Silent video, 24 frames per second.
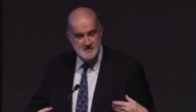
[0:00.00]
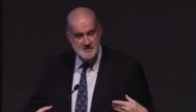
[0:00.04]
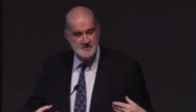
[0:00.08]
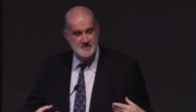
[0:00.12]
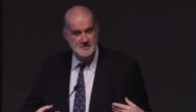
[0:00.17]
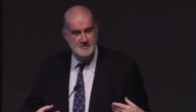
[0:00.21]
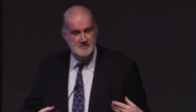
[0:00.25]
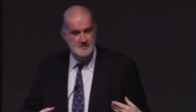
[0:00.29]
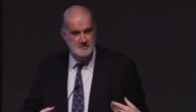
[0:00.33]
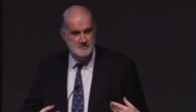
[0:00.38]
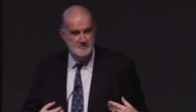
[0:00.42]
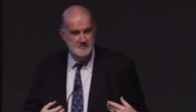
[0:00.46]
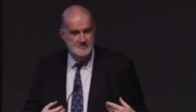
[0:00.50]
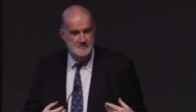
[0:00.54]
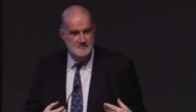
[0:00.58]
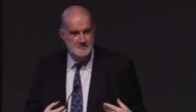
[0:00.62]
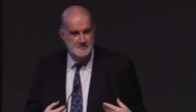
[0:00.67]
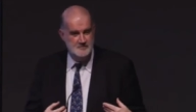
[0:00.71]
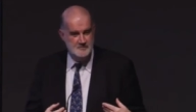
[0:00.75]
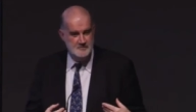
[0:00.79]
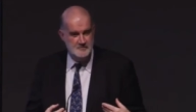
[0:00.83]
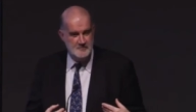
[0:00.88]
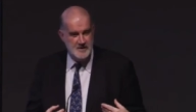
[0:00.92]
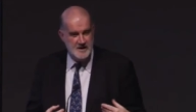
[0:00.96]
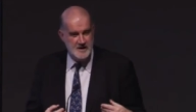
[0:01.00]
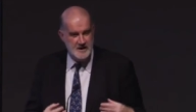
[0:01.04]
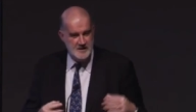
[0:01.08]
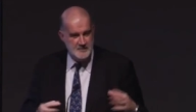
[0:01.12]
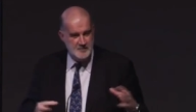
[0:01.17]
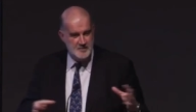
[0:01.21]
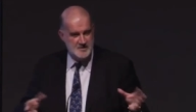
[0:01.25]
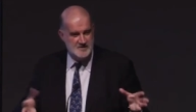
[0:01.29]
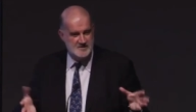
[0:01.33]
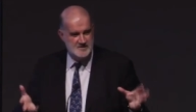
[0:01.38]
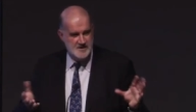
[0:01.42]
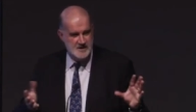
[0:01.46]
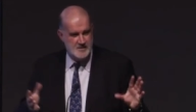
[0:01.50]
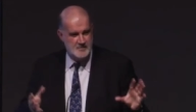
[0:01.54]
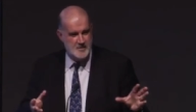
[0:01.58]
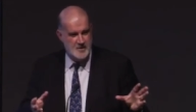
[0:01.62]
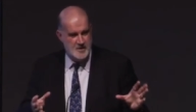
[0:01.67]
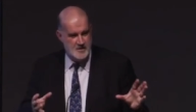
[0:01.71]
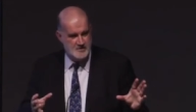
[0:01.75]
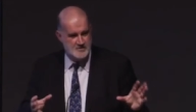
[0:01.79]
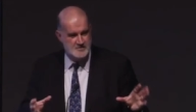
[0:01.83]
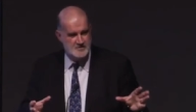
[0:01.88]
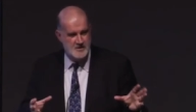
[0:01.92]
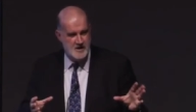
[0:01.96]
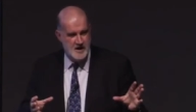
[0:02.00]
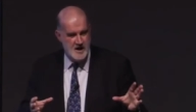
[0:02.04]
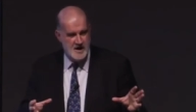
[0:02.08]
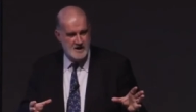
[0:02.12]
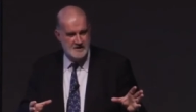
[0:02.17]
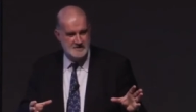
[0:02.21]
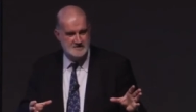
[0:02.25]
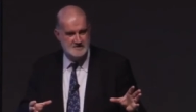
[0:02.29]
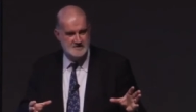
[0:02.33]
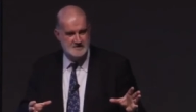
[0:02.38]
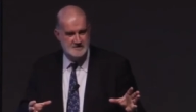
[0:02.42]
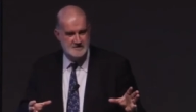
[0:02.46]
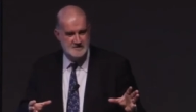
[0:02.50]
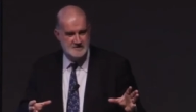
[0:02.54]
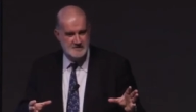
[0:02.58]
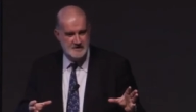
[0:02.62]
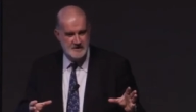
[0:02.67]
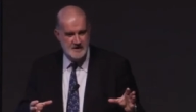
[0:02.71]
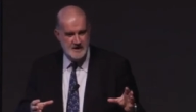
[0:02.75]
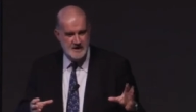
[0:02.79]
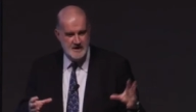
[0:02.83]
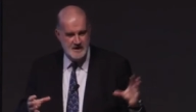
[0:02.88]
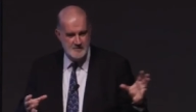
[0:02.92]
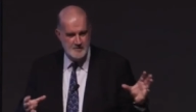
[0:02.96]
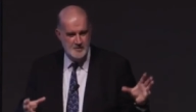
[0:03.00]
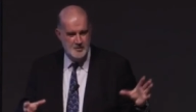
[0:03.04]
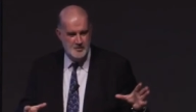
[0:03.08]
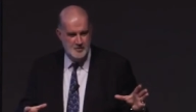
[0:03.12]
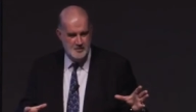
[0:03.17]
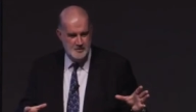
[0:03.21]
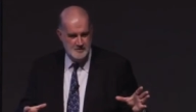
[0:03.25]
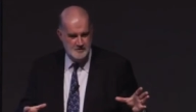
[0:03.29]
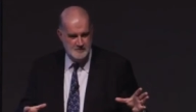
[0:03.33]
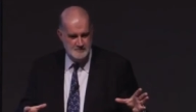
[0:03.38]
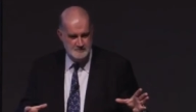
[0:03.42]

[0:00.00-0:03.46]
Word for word: do many placebo trials anymore.